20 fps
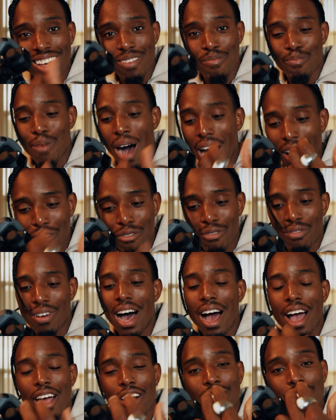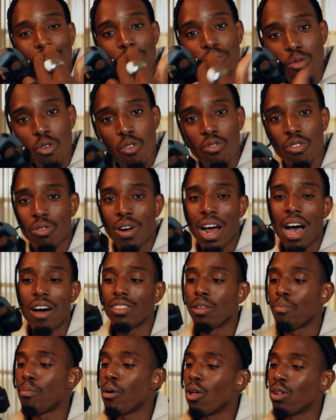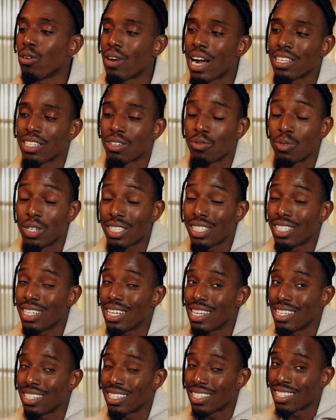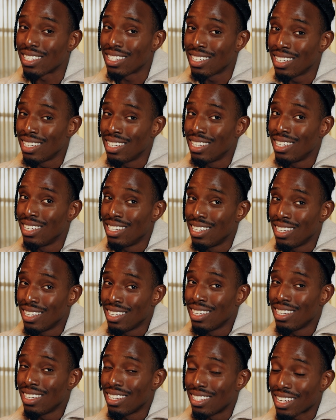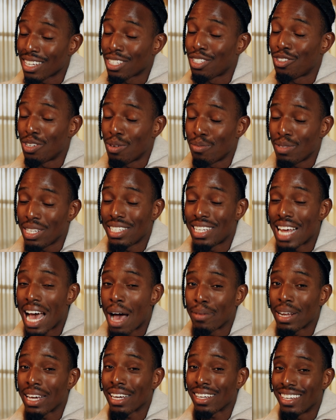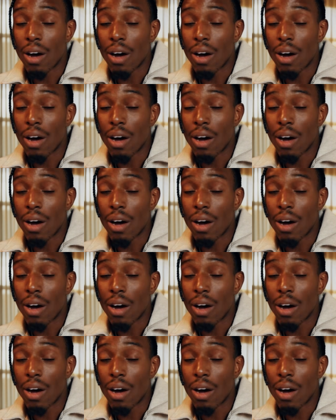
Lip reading: modify or to move around the polarizer, which is extremely damning.